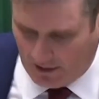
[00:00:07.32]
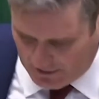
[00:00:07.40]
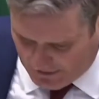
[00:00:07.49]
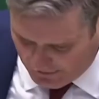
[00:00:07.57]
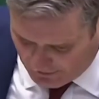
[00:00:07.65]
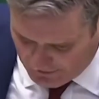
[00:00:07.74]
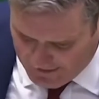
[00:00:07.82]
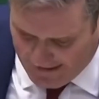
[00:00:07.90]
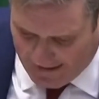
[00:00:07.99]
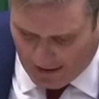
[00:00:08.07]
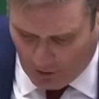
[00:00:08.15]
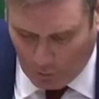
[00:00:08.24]
Until
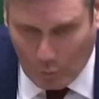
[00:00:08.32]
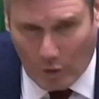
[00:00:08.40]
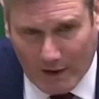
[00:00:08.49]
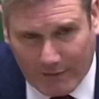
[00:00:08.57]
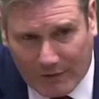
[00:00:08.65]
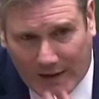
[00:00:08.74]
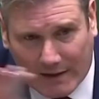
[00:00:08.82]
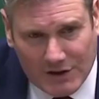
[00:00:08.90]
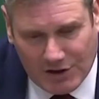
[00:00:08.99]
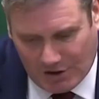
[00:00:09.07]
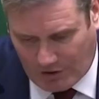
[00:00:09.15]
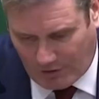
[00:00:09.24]
now, whatever our
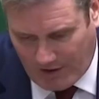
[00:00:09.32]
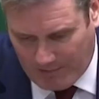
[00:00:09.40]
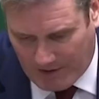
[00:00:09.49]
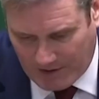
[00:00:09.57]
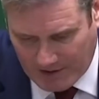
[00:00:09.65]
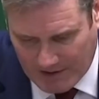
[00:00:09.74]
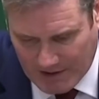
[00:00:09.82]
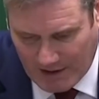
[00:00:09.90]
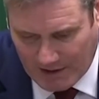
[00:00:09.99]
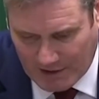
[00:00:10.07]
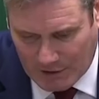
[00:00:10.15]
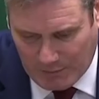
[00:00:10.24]
disagreements,
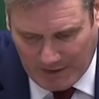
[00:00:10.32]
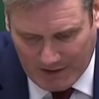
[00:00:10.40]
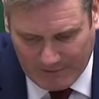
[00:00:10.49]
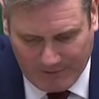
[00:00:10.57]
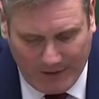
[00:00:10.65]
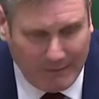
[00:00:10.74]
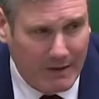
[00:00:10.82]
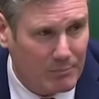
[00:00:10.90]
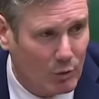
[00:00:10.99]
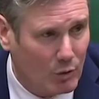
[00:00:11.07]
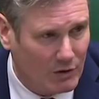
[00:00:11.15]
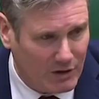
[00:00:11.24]
there's been a very
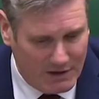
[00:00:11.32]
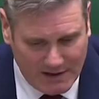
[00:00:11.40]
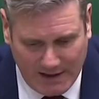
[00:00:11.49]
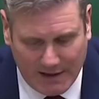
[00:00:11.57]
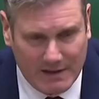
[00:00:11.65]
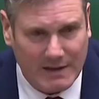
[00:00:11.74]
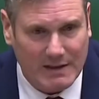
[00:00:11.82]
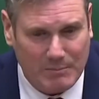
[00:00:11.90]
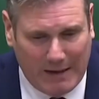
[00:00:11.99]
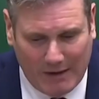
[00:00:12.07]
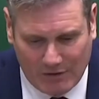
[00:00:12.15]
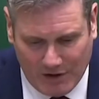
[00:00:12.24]
broad consensus
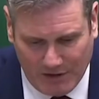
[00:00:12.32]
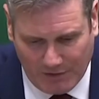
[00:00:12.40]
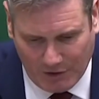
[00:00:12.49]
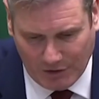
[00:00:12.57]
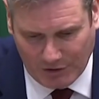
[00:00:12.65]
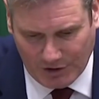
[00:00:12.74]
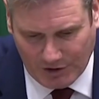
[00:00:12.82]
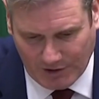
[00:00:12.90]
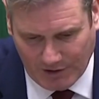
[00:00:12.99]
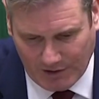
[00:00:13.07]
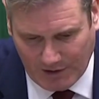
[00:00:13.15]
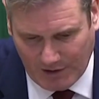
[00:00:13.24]
about devolution.
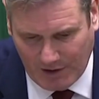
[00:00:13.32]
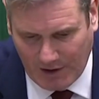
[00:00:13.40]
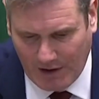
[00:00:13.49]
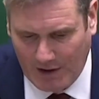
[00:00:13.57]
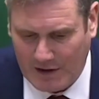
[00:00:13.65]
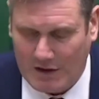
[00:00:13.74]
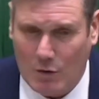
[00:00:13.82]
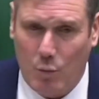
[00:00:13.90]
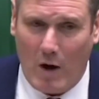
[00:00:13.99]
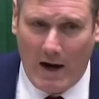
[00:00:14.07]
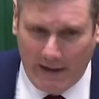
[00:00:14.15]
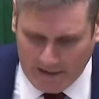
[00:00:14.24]
So
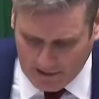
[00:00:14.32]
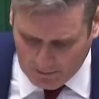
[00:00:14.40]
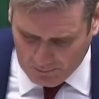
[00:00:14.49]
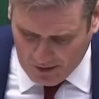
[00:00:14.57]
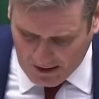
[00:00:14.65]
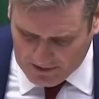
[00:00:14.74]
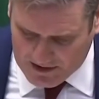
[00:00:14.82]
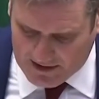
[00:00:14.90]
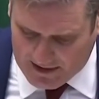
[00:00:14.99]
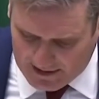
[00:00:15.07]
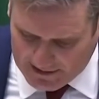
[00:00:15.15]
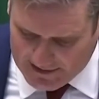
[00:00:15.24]
why did the Prime
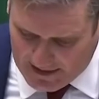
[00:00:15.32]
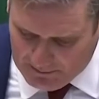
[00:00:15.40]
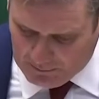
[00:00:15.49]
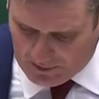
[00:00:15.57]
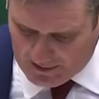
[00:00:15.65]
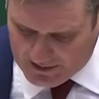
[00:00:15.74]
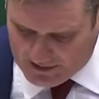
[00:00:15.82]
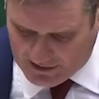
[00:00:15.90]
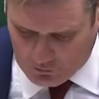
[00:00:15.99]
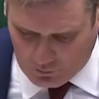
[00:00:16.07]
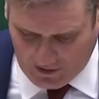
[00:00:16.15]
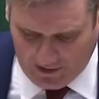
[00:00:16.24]
Minister tell his MPs
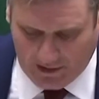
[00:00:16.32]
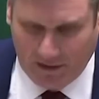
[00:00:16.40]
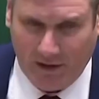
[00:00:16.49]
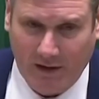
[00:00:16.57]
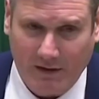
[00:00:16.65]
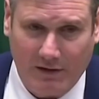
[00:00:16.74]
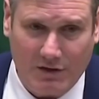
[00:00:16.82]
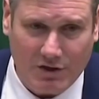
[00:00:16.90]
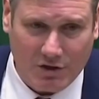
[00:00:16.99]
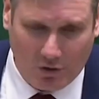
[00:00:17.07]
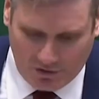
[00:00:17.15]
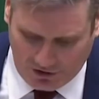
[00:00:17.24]
this week that
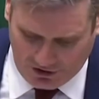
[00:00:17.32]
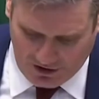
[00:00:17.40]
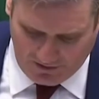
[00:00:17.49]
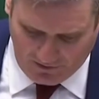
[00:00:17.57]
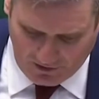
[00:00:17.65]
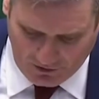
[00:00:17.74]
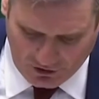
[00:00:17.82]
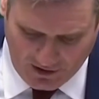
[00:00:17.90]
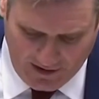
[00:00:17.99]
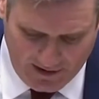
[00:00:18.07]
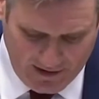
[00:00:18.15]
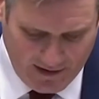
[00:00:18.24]
Scottish
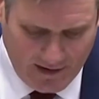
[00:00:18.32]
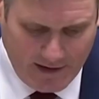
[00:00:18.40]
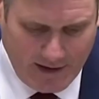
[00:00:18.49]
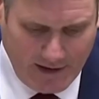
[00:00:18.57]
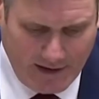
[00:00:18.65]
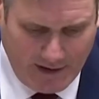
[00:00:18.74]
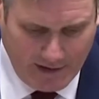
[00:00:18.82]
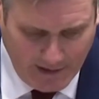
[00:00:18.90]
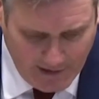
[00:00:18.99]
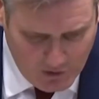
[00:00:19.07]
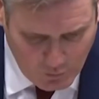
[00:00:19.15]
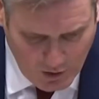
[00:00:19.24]
devolution is, in
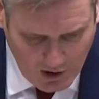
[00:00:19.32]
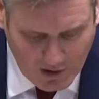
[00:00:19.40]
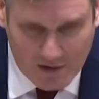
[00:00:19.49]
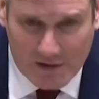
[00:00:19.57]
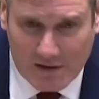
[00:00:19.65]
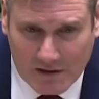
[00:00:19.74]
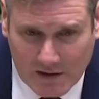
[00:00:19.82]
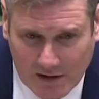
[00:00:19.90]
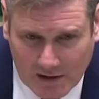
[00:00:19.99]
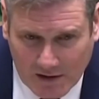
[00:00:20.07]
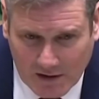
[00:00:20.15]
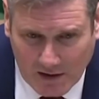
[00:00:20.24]
his words,
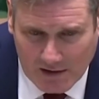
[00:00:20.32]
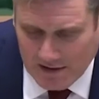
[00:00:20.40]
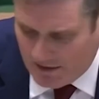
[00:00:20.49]
a